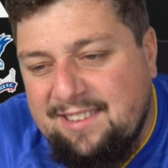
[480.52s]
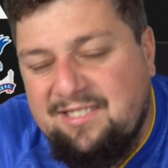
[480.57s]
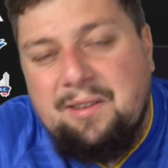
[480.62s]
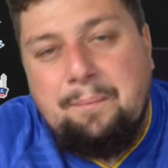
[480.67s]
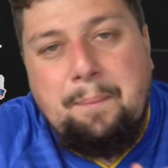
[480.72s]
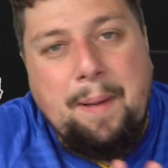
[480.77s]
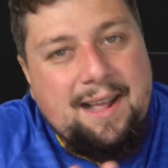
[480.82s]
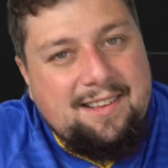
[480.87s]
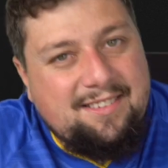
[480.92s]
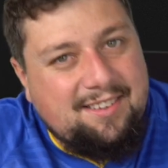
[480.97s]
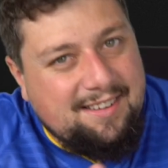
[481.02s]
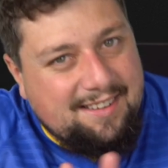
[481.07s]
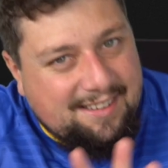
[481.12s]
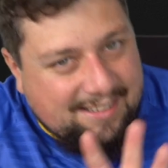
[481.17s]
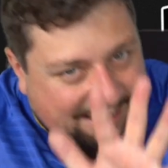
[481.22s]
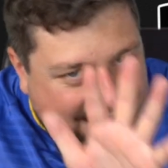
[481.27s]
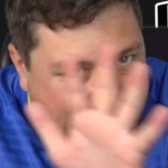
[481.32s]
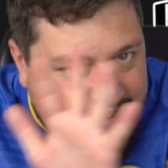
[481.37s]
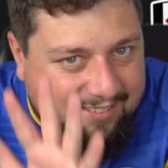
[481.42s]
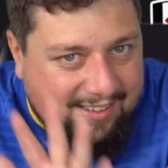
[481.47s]
is the pattern, the
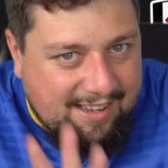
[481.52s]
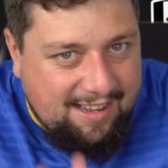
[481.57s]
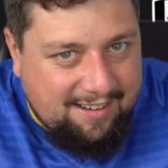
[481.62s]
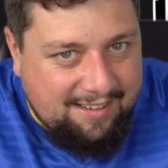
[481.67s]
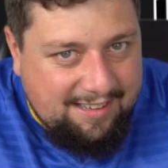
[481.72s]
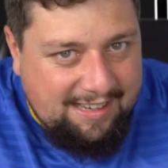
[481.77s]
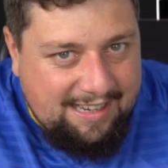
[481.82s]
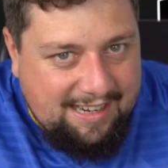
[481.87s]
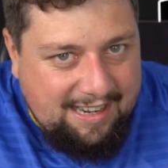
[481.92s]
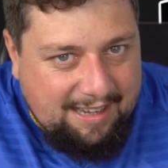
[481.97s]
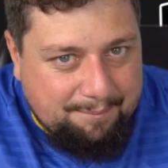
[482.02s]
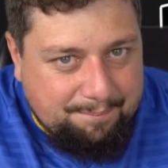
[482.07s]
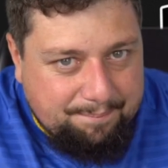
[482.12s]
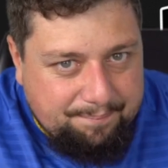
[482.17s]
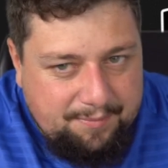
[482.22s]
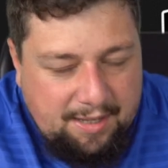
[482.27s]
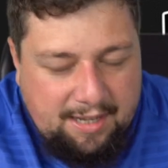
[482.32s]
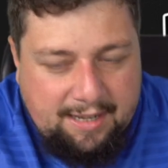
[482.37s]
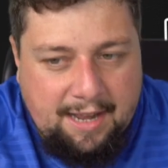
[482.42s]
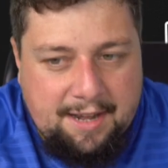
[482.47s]
detailing in it.
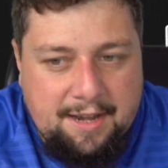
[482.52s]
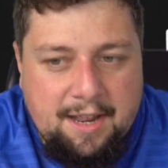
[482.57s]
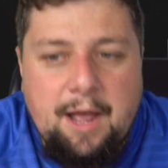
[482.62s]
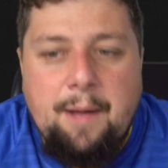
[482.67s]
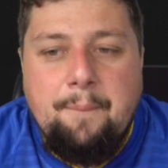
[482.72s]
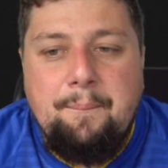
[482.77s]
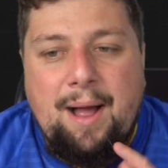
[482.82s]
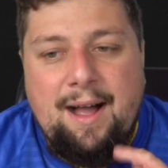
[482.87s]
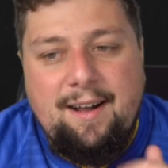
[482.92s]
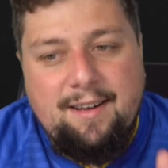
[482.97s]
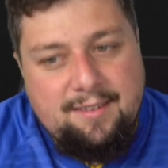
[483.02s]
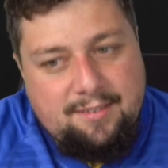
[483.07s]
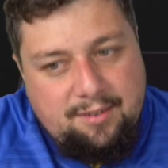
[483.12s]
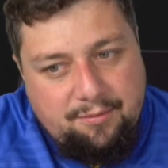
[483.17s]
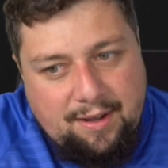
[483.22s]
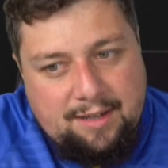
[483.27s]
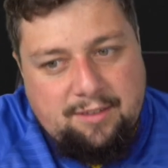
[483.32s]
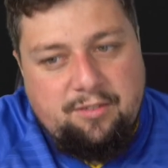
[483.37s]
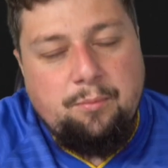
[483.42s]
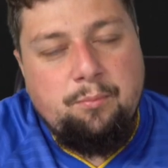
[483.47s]
Again, Palace have
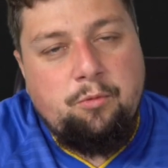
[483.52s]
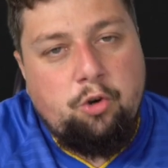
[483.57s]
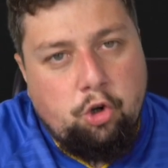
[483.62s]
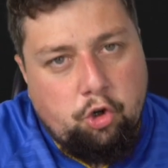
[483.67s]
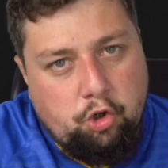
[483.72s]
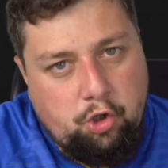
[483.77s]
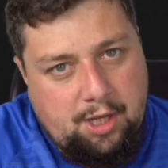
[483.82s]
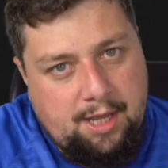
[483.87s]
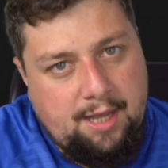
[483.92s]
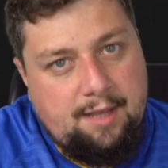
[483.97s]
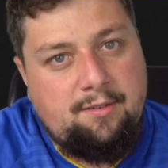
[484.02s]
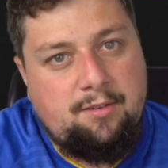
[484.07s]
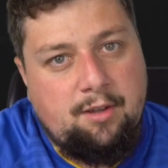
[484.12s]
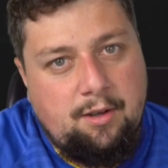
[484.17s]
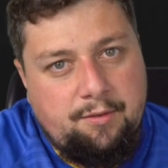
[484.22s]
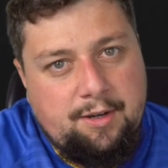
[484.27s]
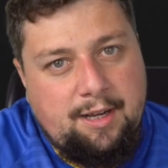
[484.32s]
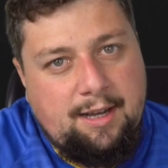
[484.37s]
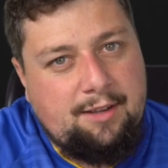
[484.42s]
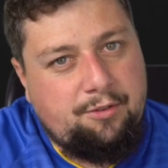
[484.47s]
had some good kits
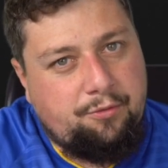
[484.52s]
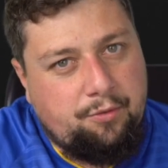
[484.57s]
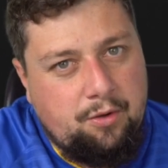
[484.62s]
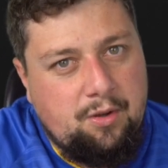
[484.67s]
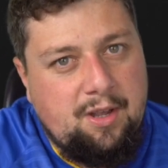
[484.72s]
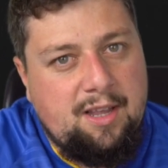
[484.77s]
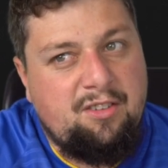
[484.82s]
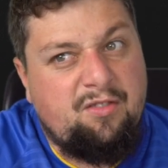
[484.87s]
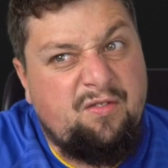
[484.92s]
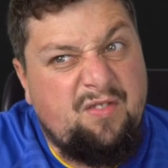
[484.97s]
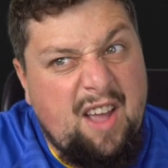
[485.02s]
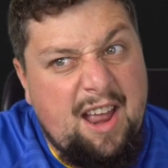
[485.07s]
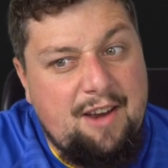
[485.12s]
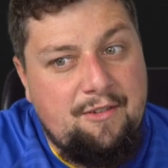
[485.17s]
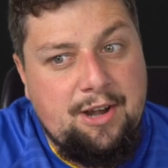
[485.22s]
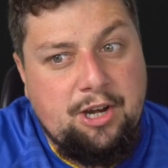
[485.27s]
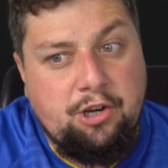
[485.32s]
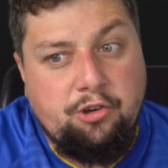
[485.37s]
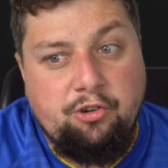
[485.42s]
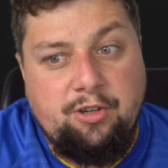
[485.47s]
over the last few years,
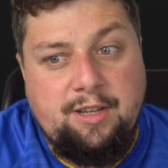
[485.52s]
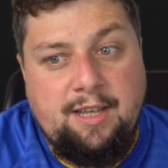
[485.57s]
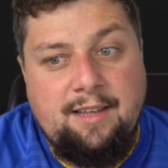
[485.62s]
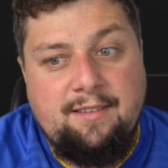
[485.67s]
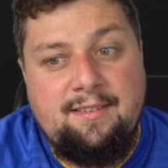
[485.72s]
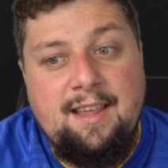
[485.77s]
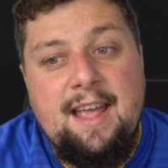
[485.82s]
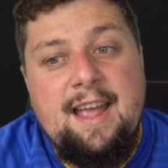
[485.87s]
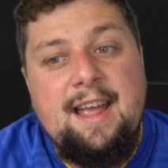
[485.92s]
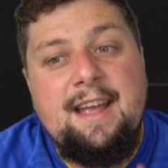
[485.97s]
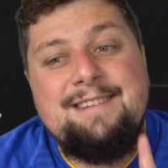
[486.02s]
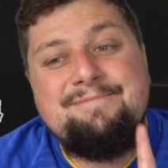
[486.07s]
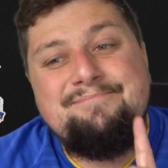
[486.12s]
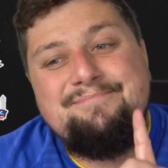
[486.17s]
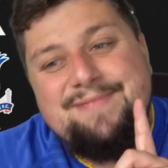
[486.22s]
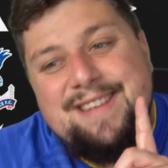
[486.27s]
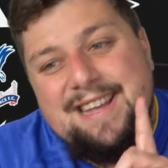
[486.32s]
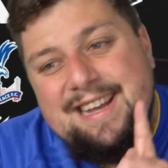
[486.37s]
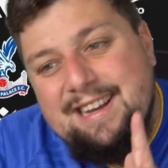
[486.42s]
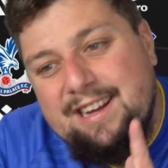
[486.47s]
very good kits.
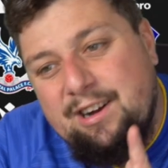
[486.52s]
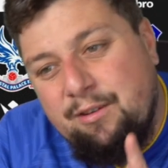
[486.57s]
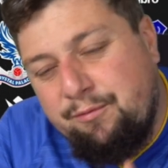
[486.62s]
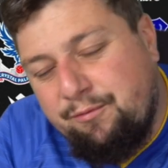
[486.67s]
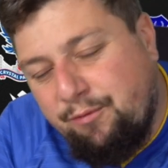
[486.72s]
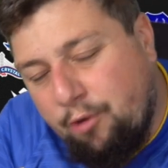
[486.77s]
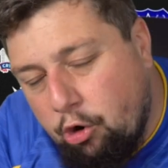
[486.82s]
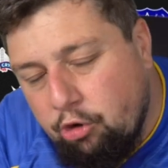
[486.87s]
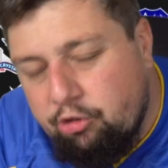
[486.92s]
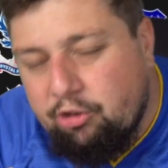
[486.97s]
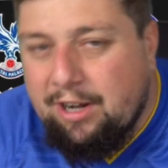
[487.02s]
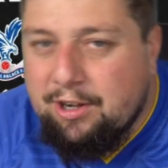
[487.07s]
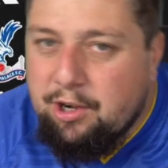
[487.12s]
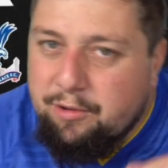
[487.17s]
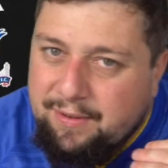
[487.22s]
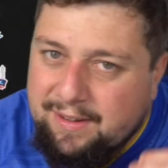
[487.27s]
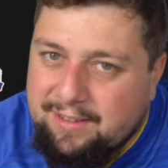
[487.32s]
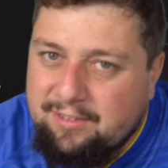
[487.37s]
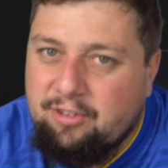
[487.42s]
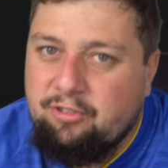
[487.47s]
Unfortunately, I don't
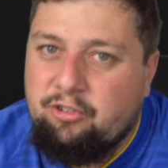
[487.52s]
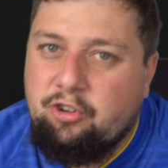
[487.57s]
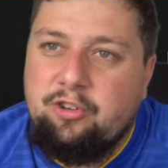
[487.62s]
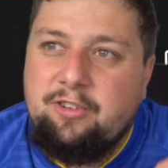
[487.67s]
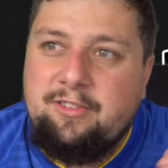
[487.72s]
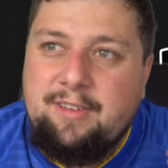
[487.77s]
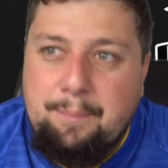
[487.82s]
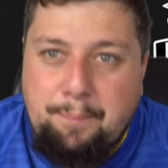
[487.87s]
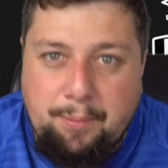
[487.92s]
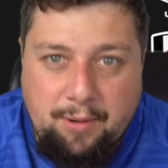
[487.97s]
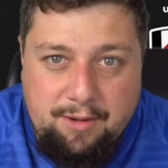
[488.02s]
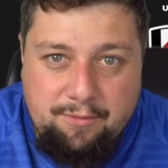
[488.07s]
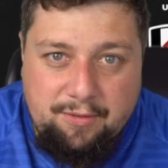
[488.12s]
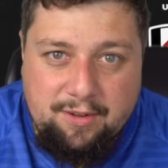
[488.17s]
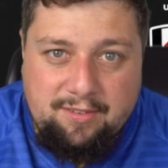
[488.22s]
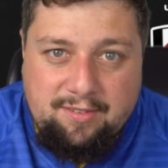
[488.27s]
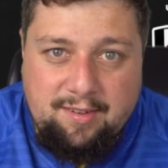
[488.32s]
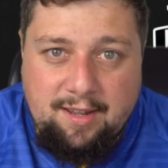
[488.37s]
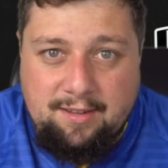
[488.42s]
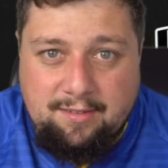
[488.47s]
think it's as good as their
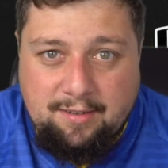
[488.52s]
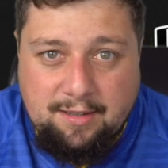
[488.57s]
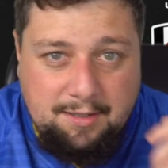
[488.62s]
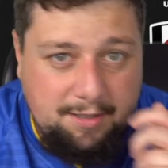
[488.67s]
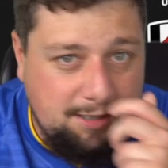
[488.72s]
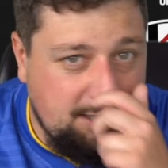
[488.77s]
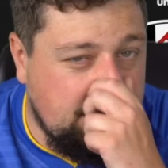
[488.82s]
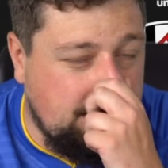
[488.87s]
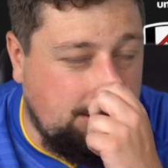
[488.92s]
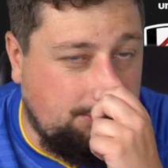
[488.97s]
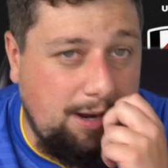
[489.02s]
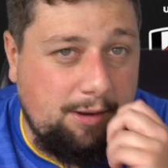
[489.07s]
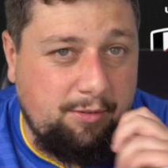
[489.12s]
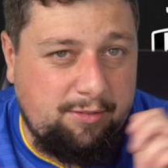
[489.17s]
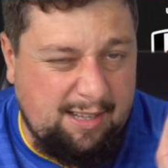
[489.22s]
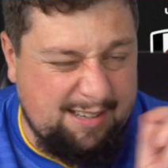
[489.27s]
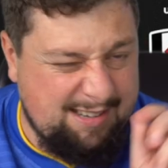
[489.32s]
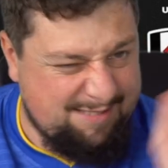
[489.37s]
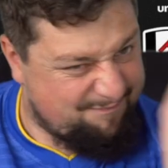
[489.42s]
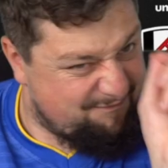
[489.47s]
previous season, you know, where it was
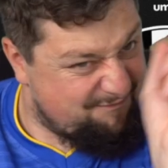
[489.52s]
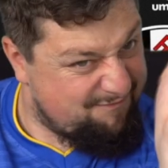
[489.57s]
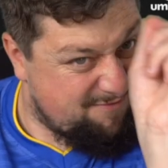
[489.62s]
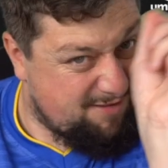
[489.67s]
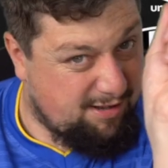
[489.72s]
like the